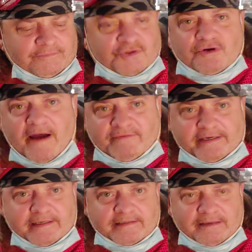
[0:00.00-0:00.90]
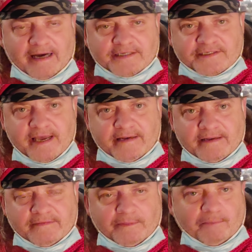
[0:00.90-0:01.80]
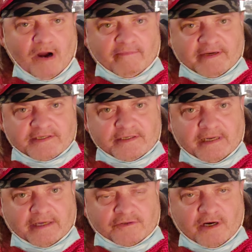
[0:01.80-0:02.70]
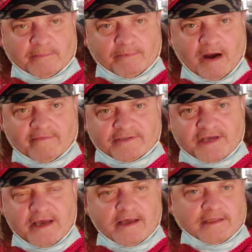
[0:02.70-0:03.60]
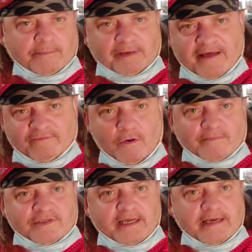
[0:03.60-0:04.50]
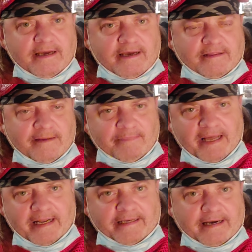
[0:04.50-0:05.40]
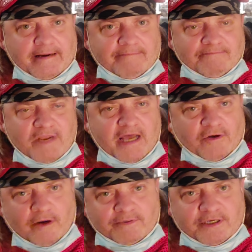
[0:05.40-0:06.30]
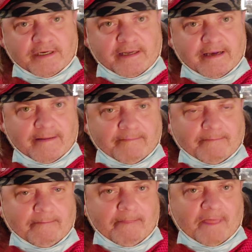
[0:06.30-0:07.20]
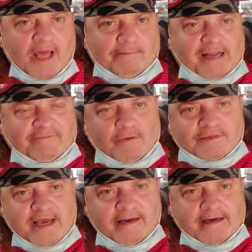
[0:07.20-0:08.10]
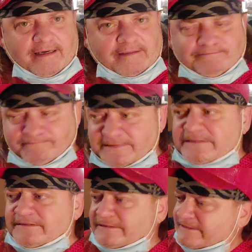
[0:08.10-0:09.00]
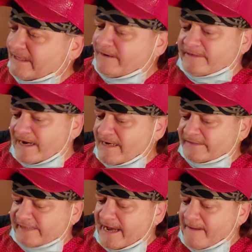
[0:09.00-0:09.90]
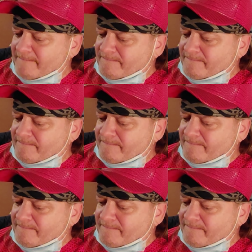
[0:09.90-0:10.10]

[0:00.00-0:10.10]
traffic lights and the province and the electronic province, the platforms, the embedded encryption platforms, and oh god, yeah,